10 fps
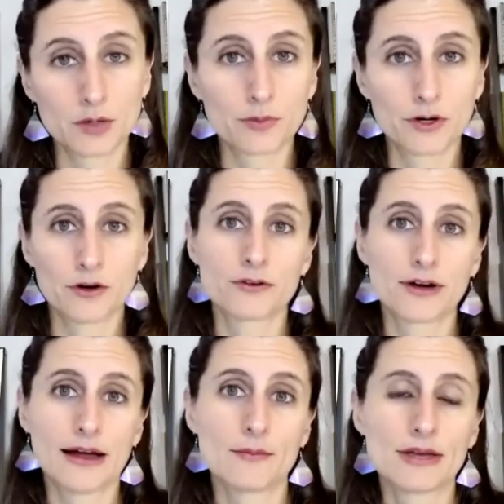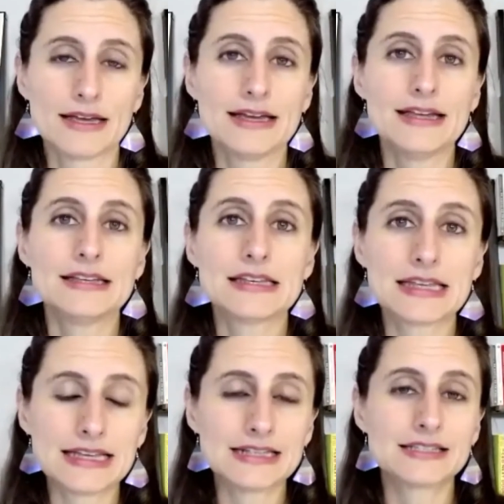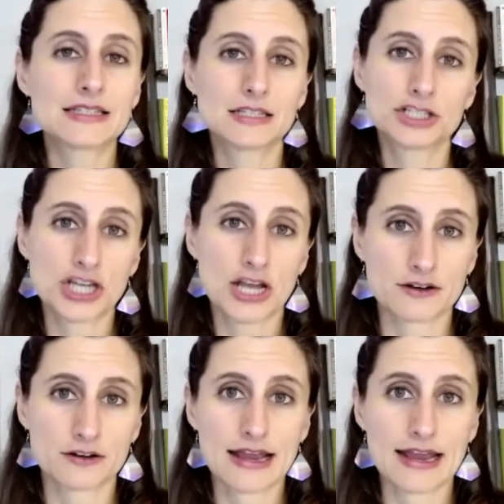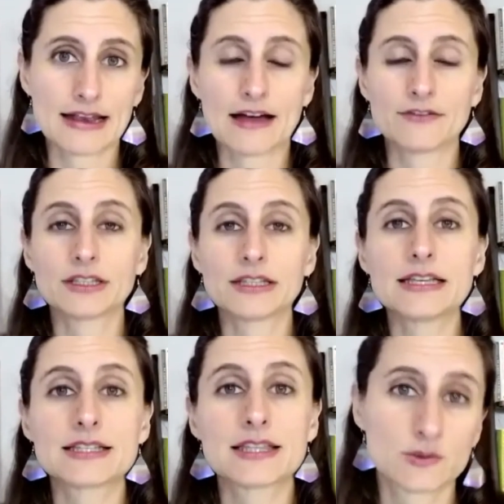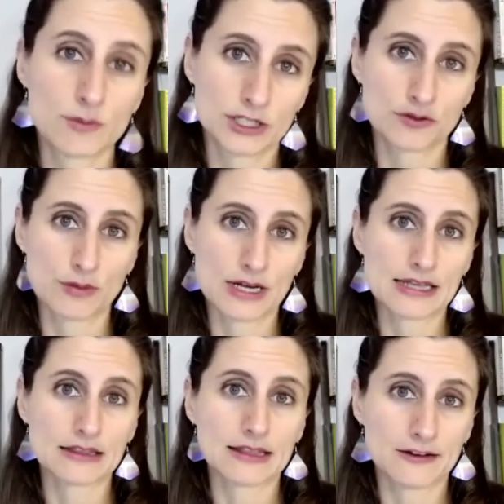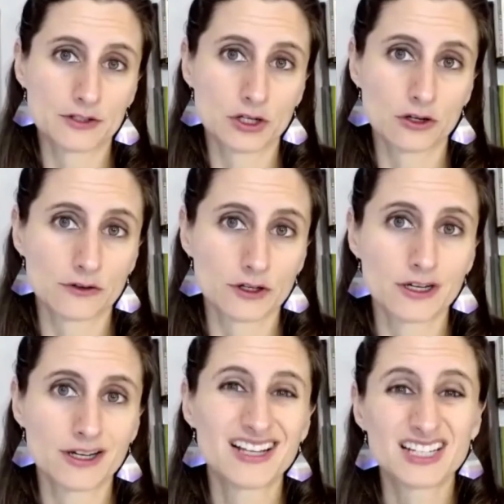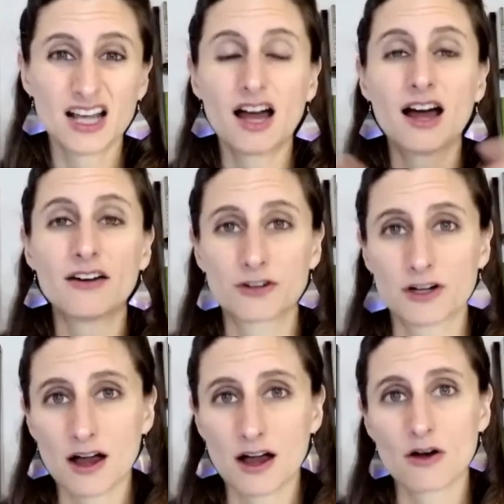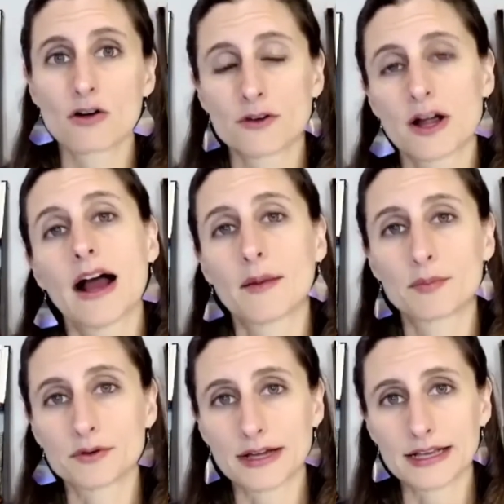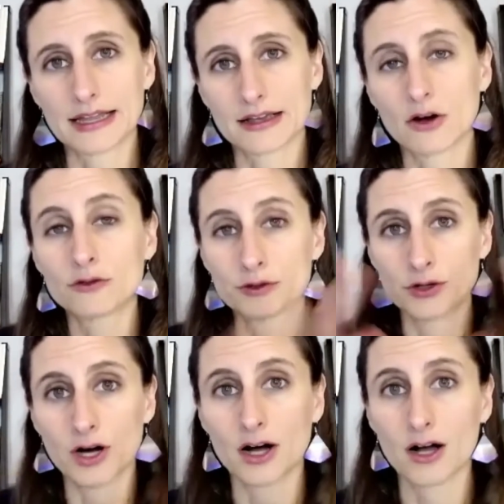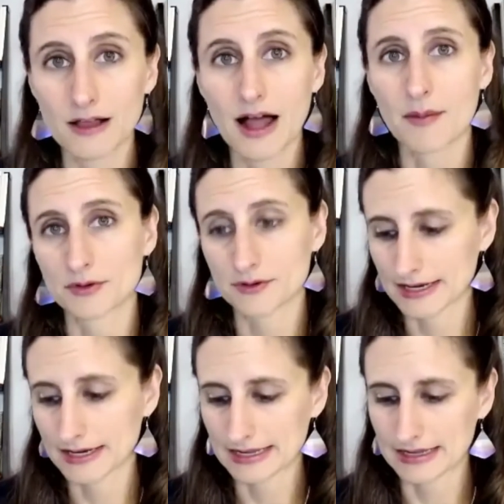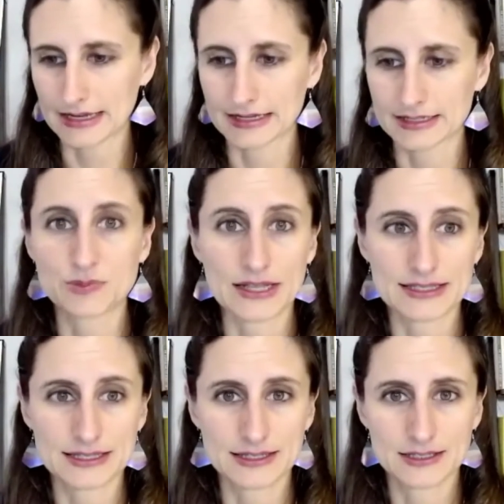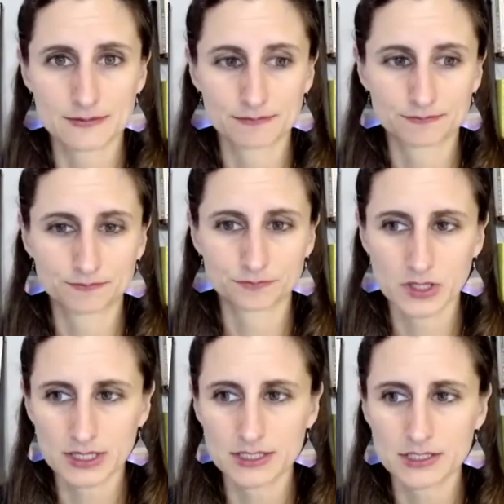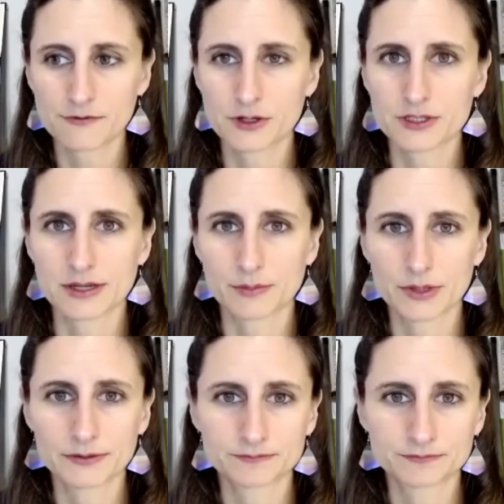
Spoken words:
program, needs to have at least this much money left over to cover our overall operating expenses. That's the first number.